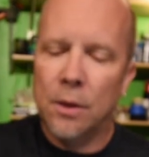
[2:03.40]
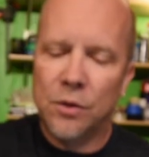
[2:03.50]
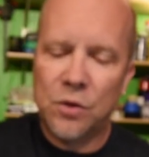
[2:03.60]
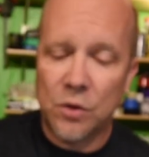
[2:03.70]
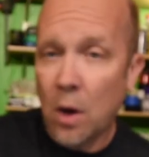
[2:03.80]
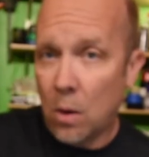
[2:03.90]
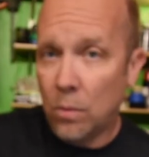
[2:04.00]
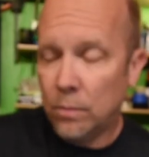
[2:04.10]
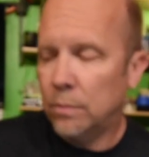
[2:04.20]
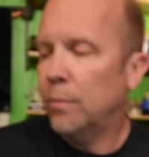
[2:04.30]

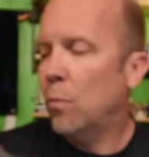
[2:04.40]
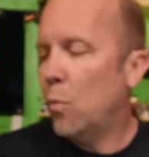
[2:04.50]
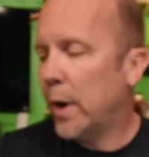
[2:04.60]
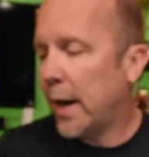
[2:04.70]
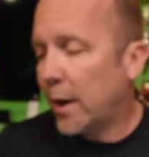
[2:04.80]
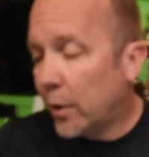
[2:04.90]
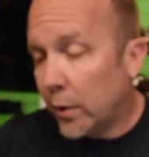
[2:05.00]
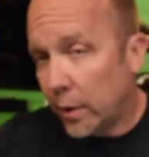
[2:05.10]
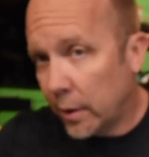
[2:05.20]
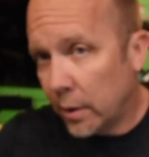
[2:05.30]
So when I
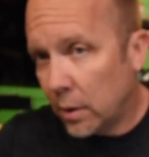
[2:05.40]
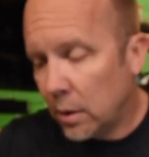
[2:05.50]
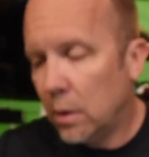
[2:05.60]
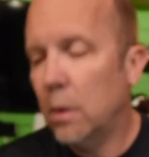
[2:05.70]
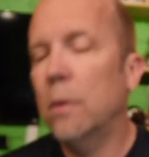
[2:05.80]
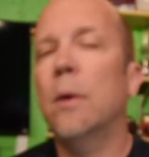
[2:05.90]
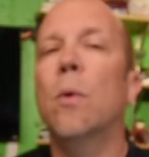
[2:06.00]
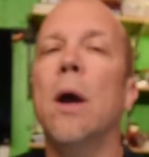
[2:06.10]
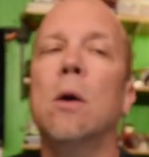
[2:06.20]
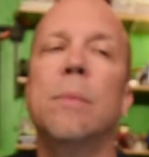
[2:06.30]
heard that
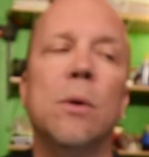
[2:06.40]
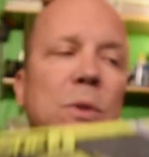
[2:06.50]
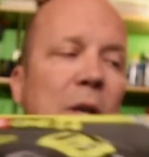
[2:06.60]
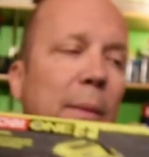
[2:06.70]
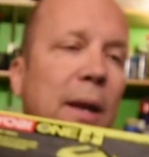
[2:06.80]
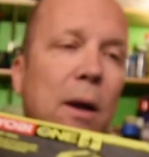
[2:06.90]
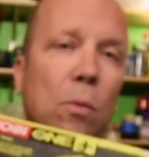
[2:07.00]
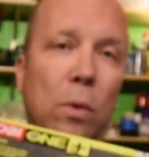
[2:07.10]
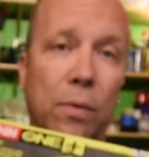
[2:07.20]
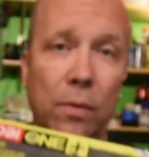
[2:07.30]
Ryobi was coming
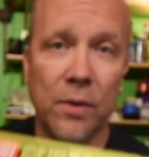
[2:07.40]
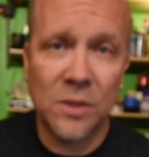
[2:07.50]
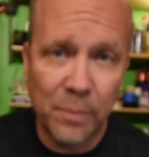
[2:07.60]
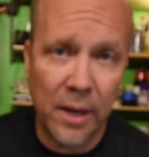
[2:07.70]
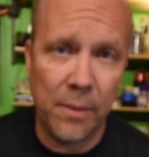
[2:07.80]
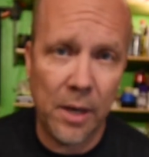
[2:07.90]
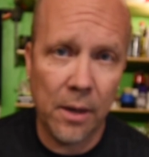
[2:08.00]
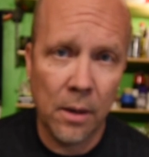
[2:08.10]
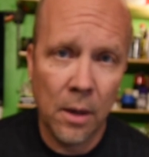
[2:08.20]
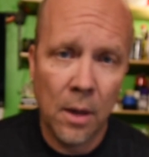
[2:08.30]
out with this
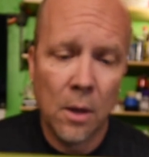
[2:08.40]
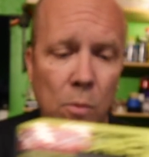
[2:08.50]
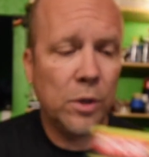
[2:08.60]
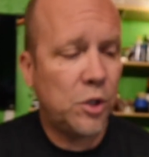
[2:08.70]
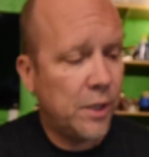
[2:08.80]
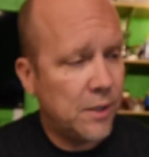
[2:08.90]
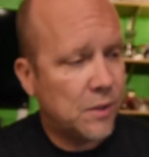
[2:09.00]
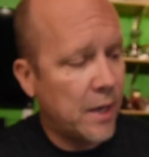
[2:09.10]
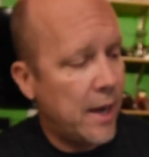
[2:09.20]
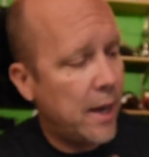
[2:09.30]
baby, which
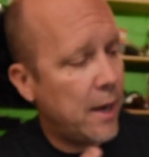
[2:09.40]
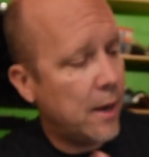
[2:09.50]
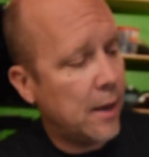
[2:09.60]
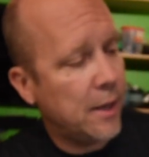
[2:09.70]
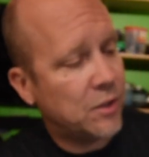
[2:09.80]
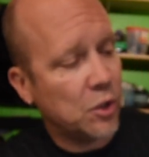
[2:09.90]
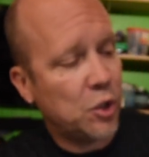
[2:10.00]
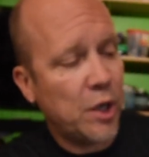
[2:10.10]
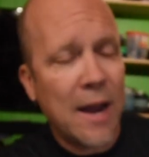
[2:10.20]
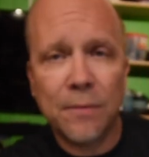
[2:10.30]
is it's a
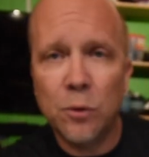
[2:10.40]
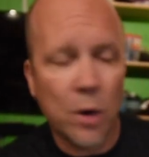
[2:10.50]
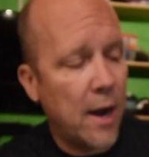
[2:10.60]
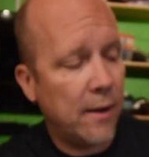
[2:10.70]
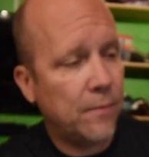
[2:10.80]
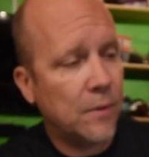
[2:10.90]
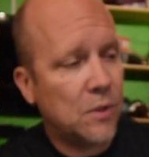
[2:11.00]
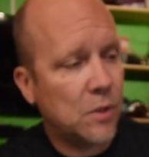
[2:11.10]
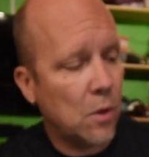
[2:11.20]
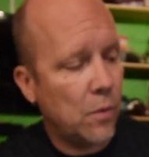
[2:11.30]
shaft drive,
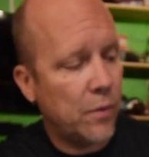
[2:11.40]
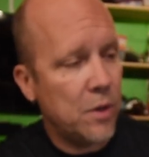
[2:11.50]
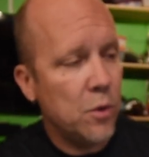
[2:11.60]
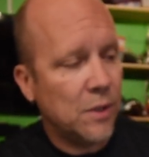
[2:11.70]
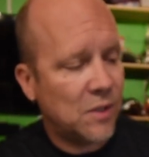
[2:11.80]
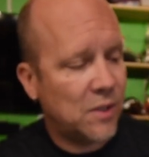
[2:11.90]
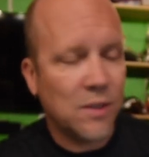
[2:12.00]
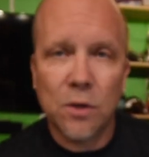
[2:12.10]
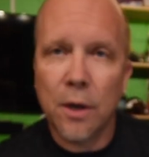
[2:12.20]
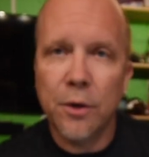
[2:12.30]
so the unit
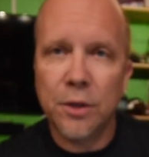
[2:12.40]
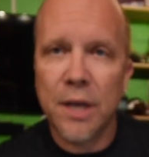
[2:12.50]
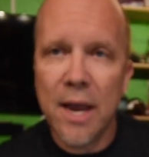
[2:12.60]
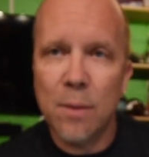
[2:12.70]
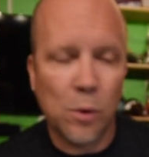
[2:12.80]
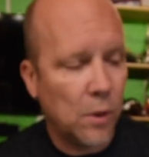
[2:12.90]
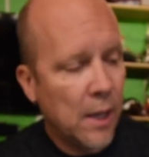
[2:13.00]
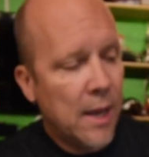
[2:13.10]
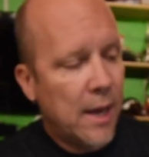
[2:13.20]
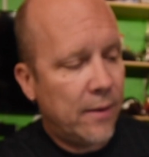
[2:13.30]
sits on your table,
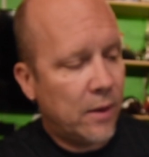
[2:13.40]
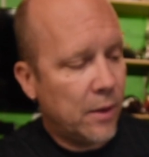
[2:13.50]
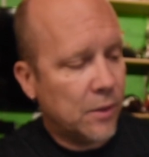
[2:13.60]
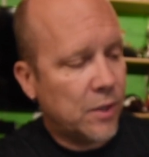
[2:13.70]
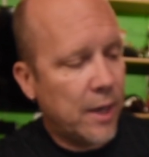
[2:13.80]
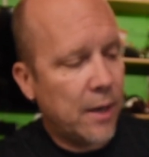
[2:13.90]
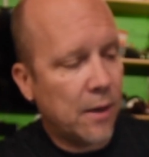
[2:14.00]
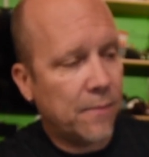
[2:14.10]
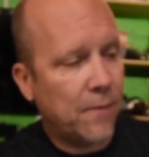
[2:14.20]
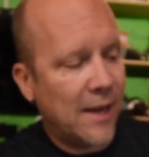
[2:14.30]
and then there's
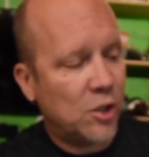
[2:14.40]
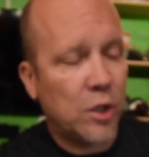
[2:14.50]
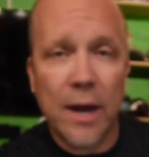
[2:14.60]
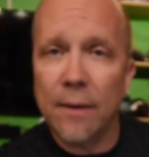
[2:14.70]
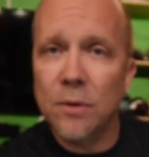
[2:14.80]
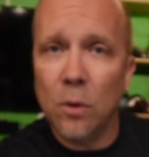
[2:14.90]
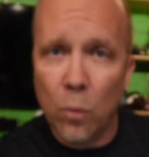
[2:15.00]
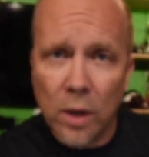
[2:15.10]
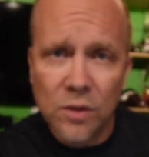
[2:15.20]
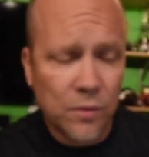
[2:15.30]
a flex shaft that
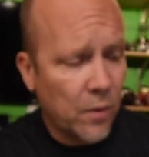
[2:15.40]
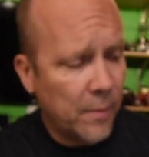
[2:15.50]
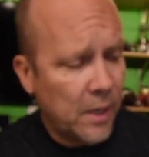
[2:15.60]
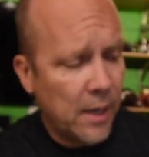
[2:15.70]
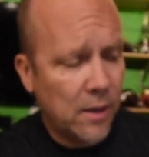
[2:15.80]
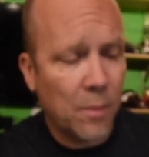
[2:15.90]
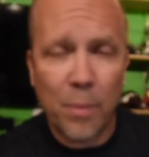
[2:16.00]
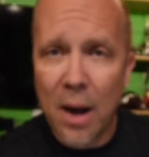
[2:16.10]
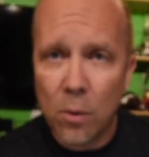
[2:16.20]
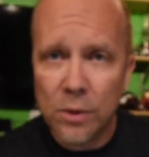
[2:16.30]
runs from it and then
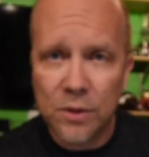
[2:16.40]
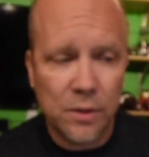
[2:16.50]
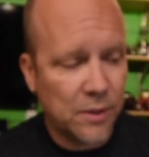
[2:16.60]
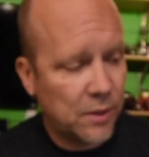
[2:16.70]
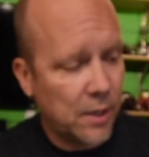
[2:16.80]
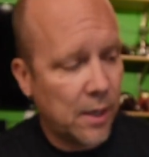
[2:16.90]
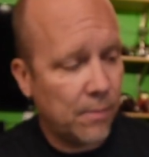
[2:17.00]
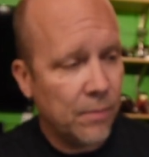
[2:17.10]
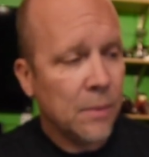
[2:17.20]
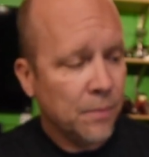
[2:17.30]
powers this the